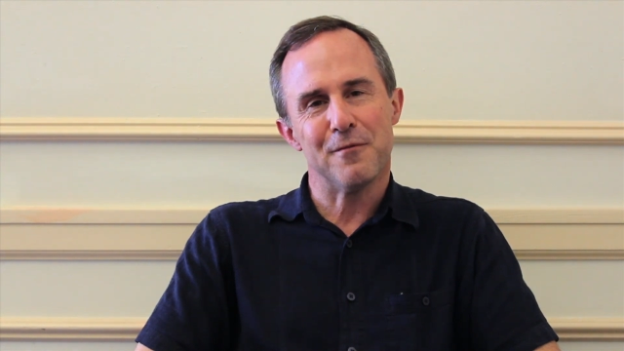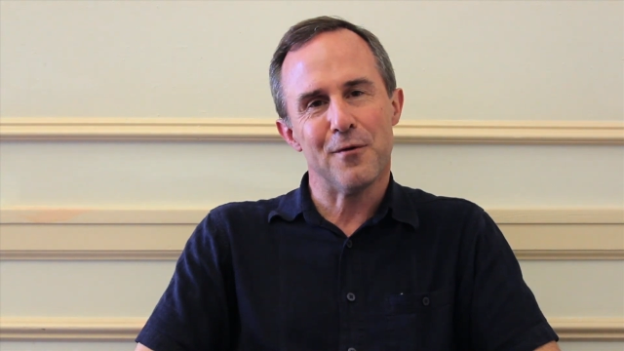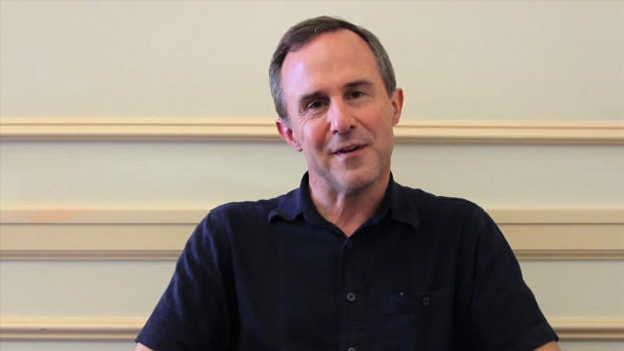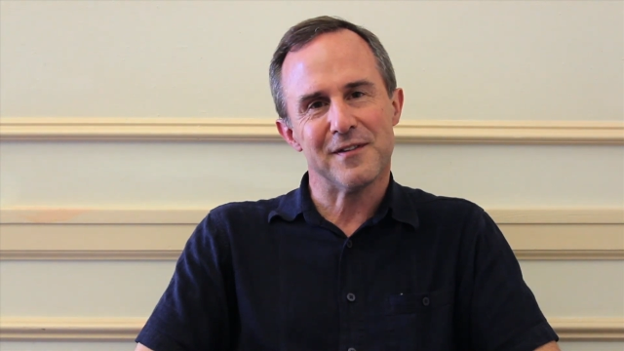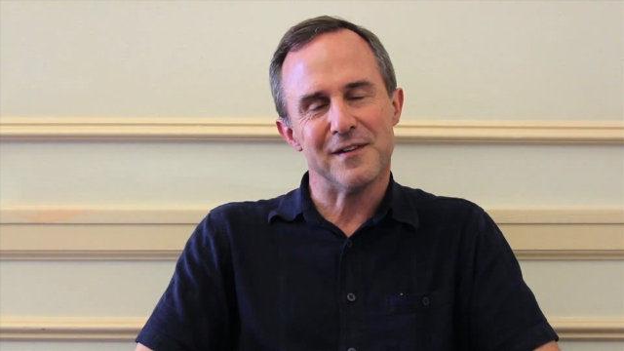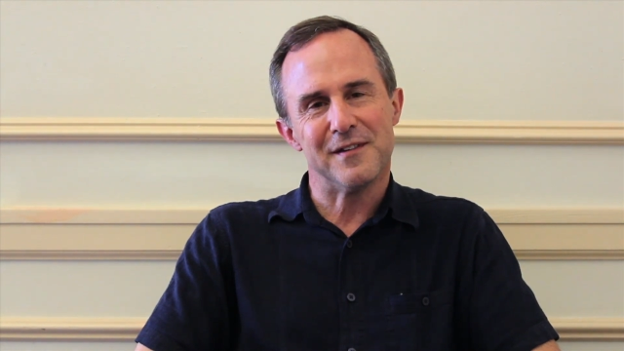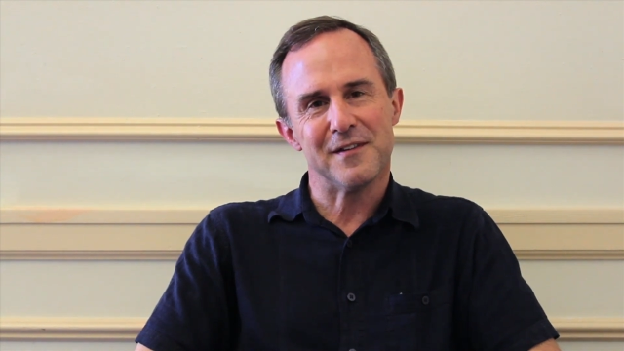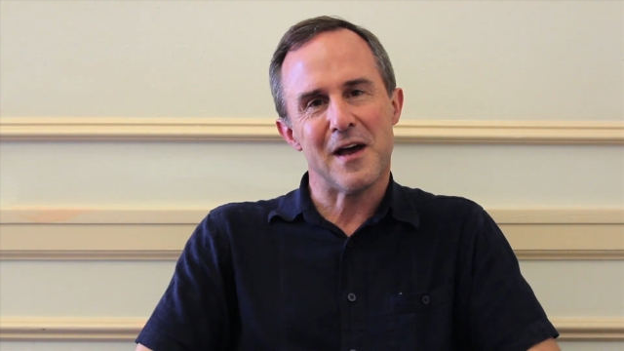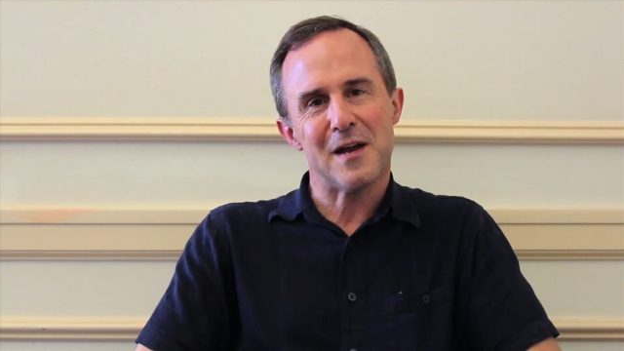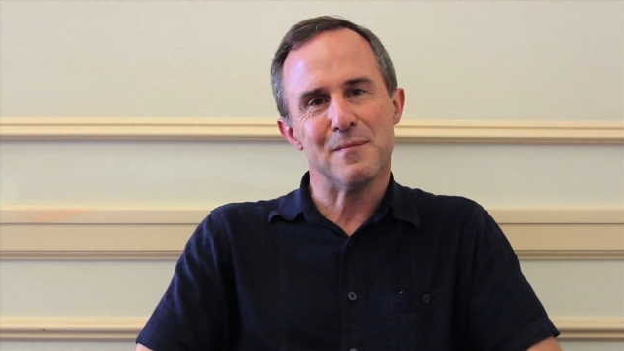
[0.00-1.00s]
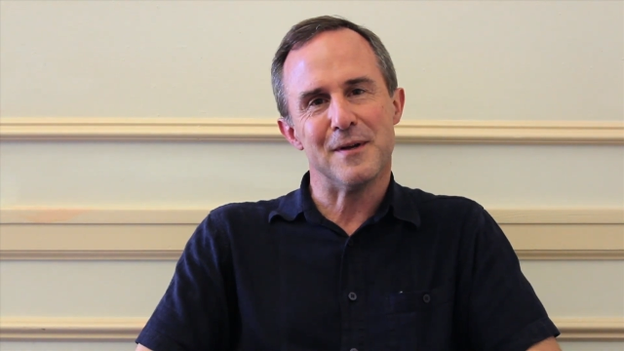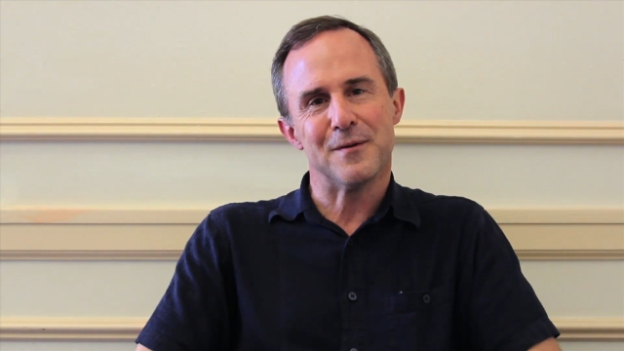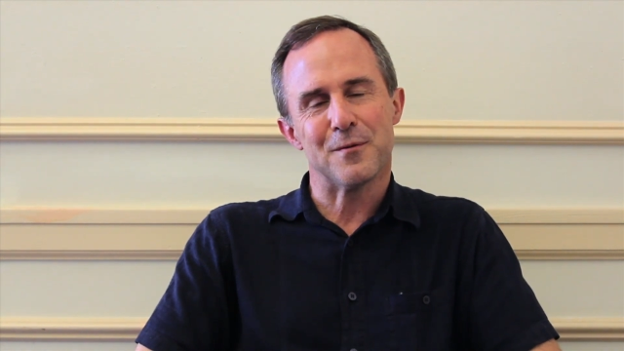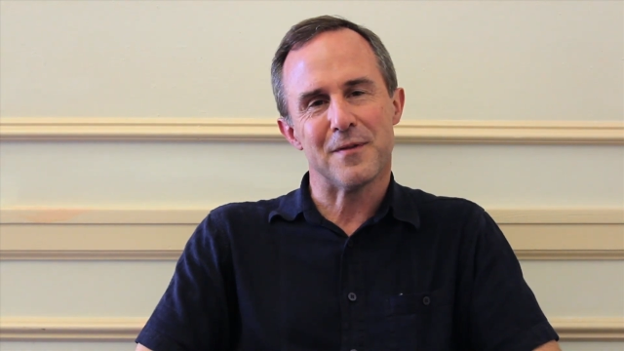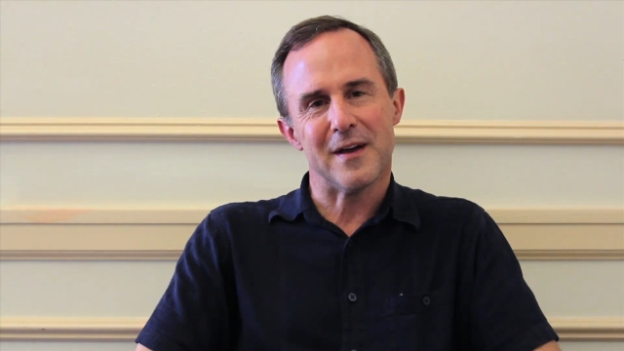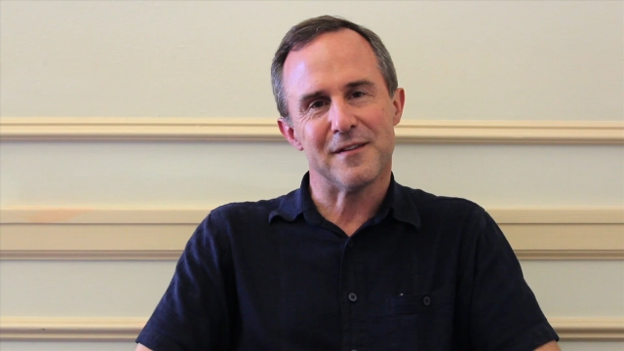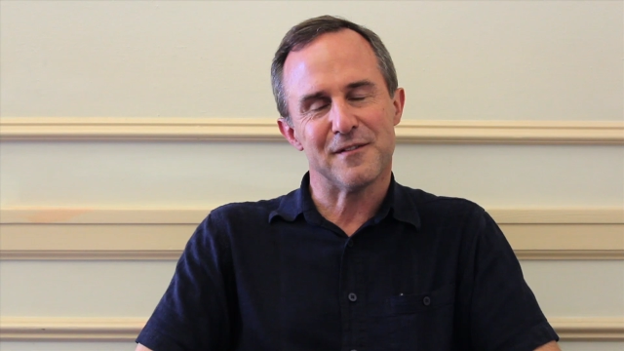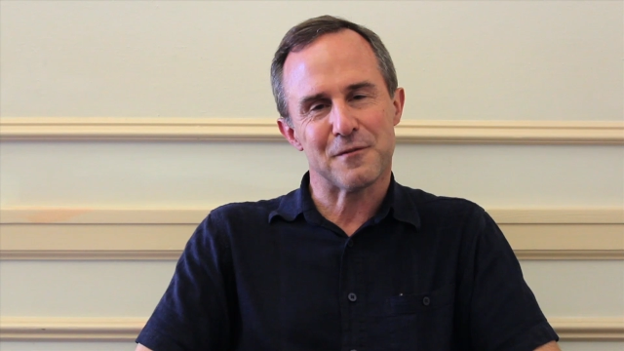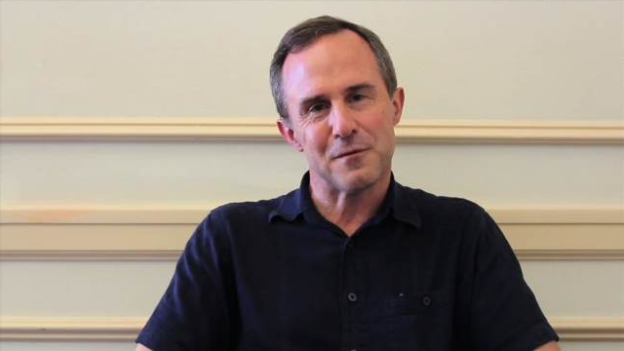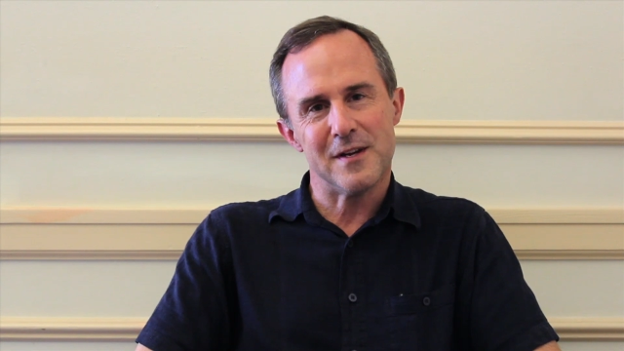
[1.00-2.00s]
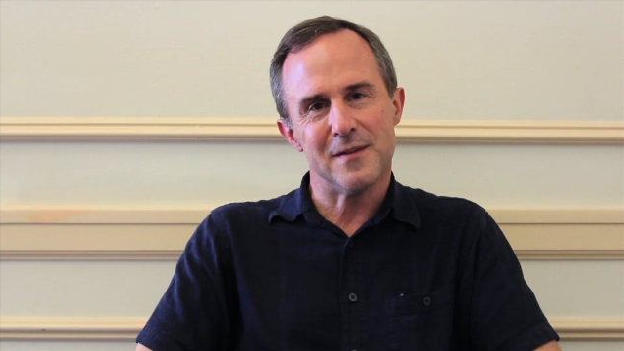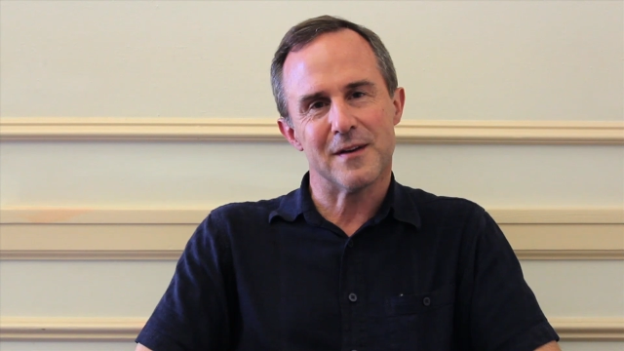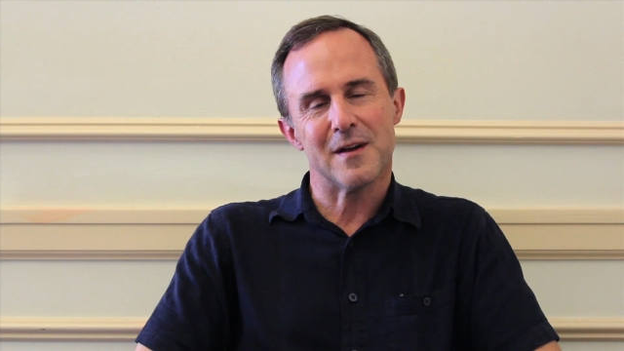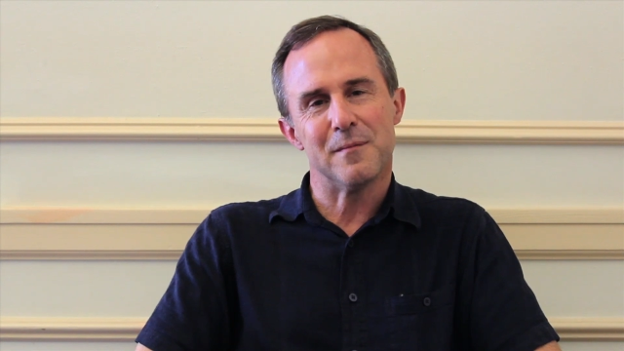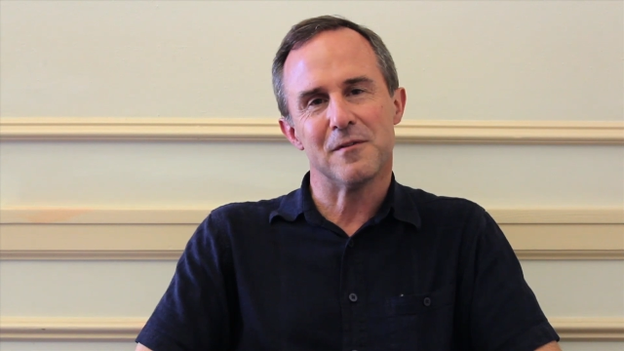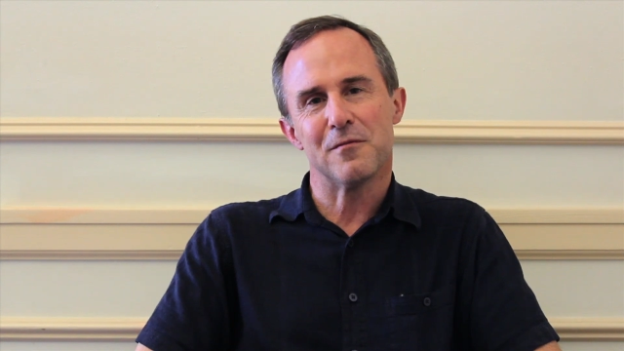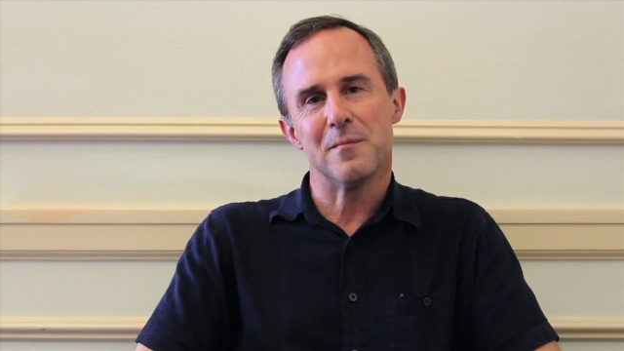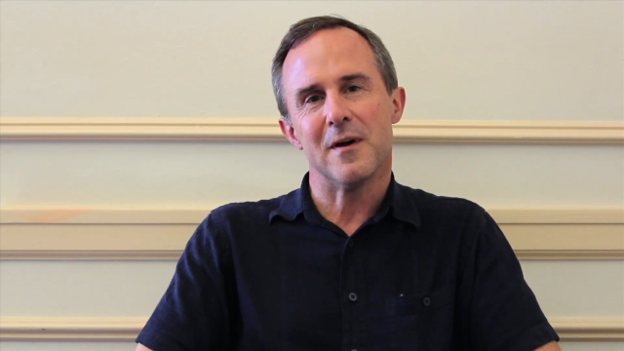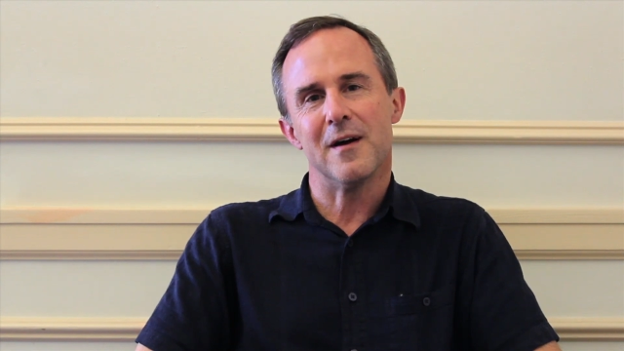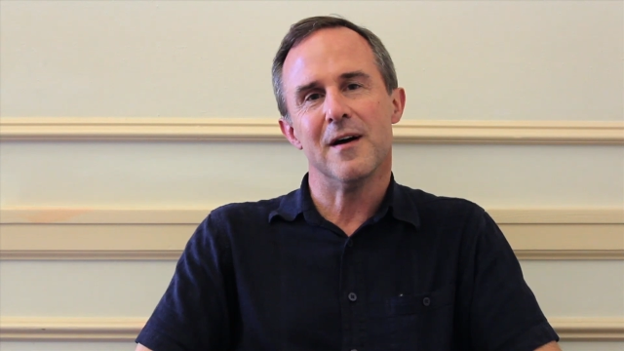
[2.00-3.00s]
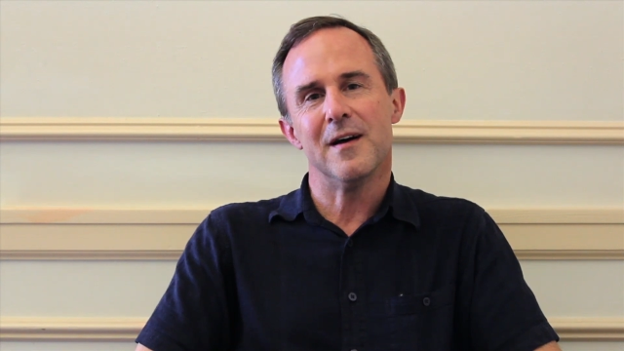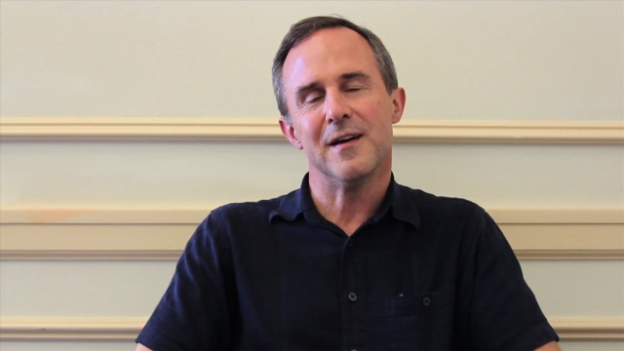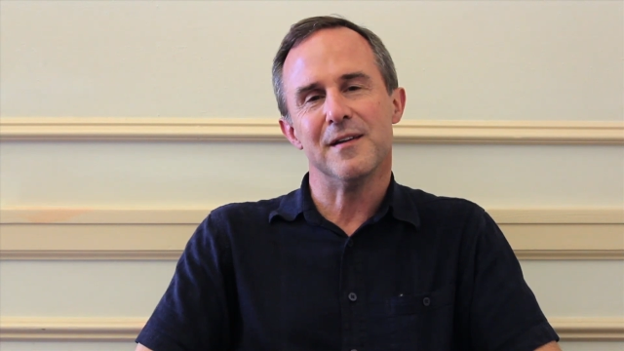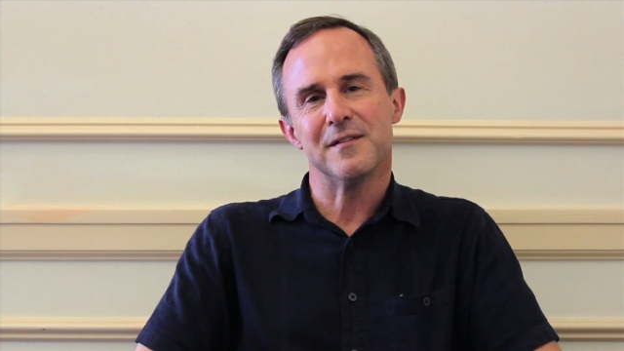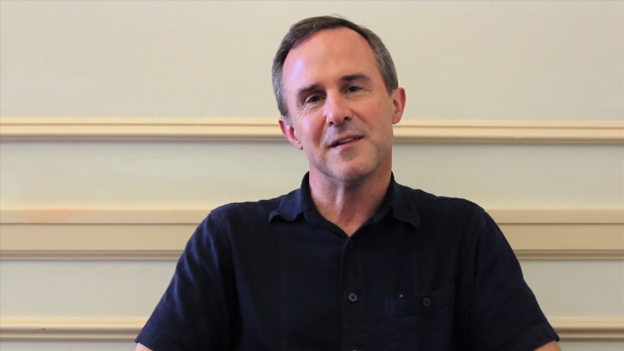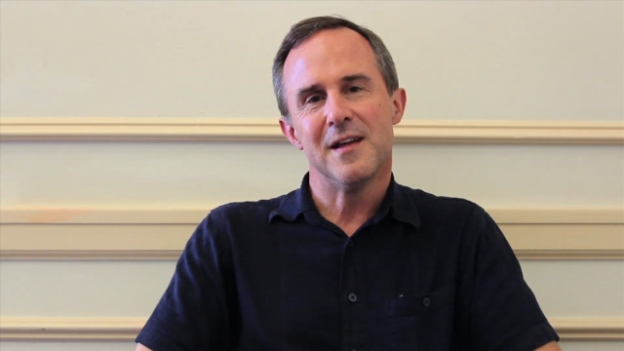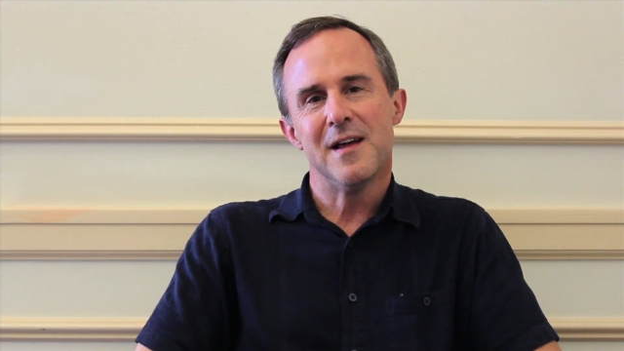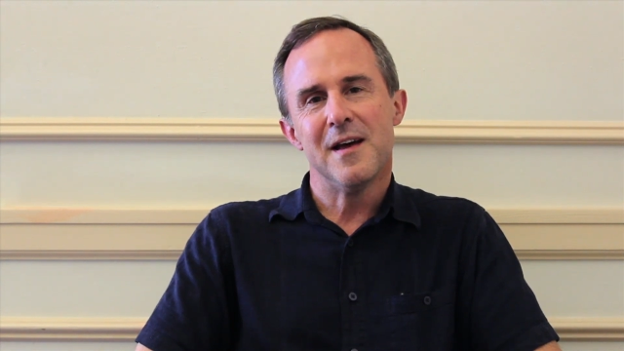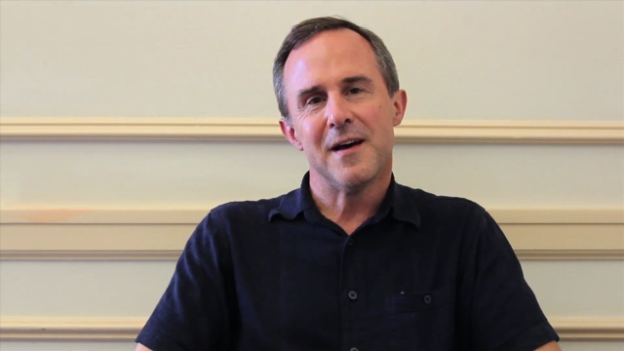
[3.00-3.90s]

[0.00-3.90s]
voice inside me or that screen that comes over my eyes,